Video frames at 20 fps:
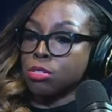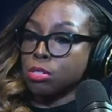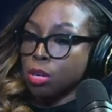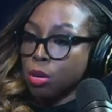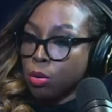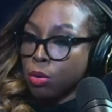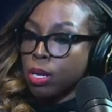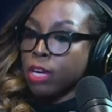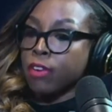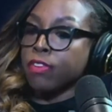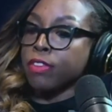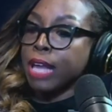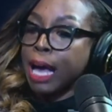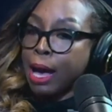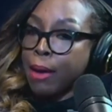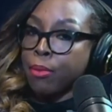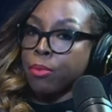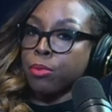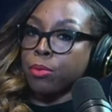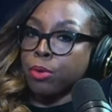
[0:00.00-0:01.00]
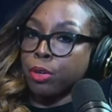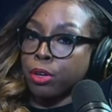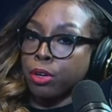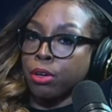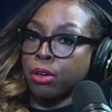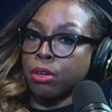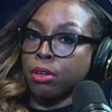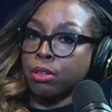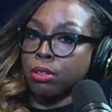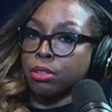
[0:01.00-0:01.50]
So if that
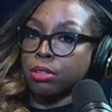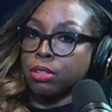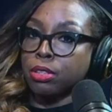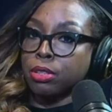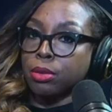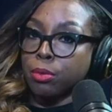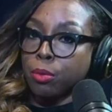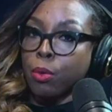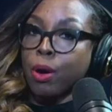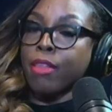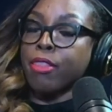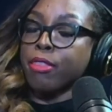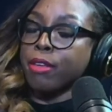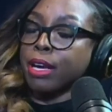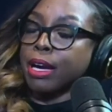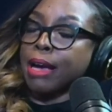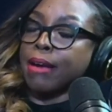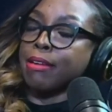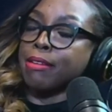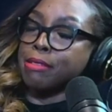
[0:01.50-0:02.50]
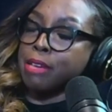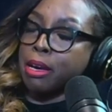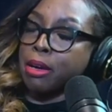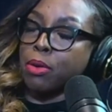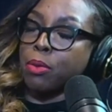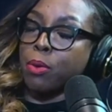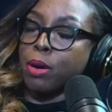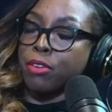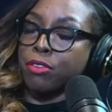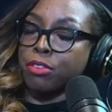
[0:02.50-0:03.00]
were one thing I could take
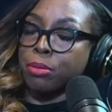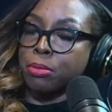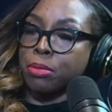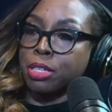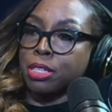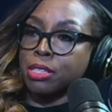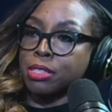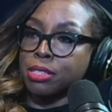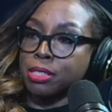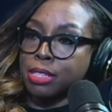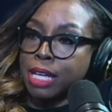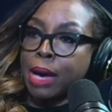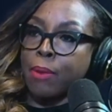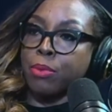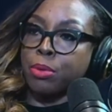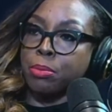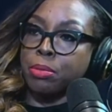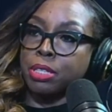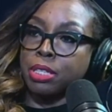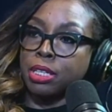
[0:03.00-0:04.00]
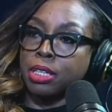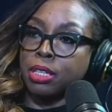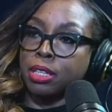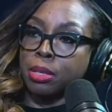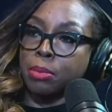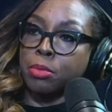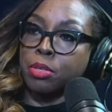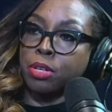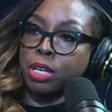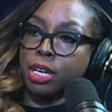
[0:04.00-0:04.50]
away from this, that would be it,
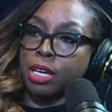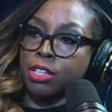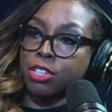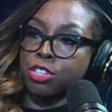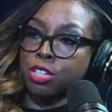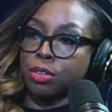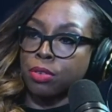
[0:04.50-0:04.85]
communication.